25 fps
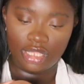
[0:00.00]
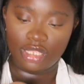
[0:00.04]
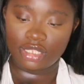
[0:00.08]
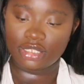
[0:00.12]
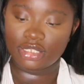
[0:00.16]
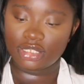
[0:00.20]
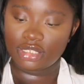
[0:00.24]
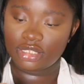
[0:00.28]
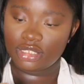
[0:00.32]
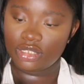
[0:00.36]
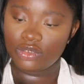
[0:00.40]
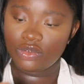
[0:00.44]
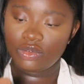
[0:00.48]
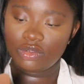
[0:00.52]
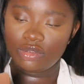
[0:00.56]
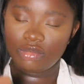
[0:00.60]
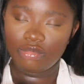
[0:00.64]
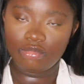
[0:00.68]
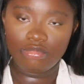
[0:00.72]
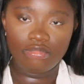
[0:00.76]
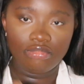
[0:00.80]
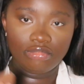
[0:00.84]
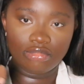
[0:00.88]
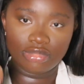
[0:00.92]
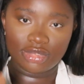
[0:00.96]
It's
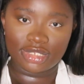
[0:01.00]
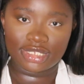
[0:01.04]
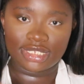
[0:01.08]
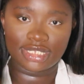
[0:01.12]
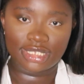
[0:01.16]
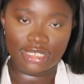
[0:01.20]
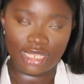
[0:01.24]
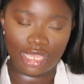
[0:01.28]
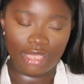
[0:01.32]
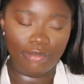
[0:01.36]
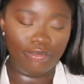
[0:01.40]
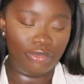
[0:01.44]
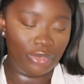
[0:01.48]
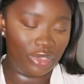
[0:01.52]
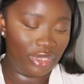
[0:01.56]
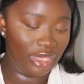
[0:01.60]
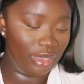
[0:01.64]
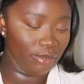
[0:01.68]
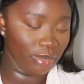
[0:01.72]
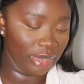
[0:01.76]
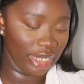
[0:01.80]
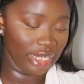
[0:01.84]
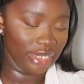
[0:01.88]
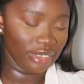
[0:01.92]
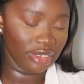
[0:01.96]
still the same
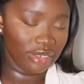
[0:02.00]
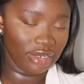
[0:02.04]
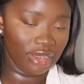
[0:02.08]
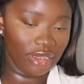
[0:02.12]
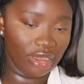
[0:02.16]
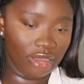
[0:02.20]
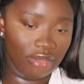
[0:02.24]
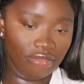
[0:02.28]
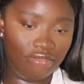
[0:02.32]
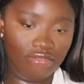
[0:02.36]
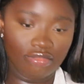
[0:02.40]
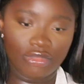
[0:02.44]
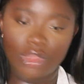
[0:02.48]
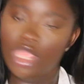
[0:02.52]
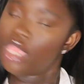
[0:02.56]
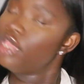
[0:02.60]
beauty blender.